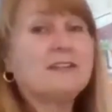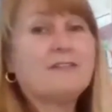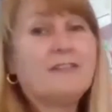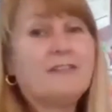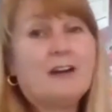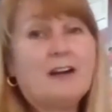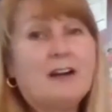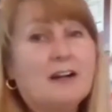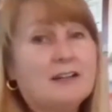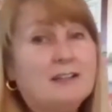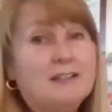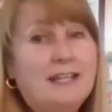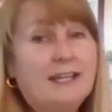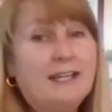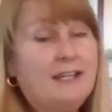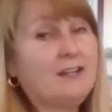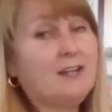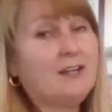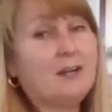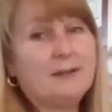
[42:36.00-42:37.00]
have hardly
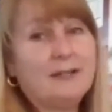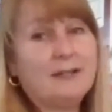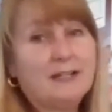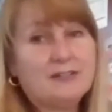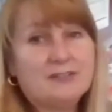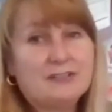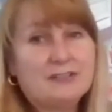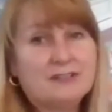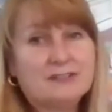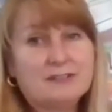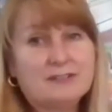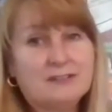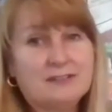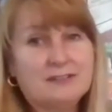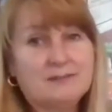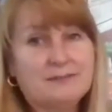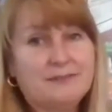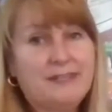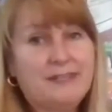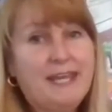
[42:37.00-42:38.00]
any carbohydrates at all.
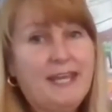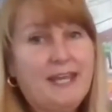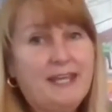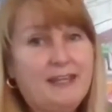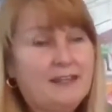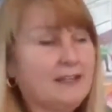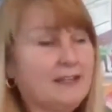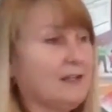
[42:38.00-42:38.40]
Yay.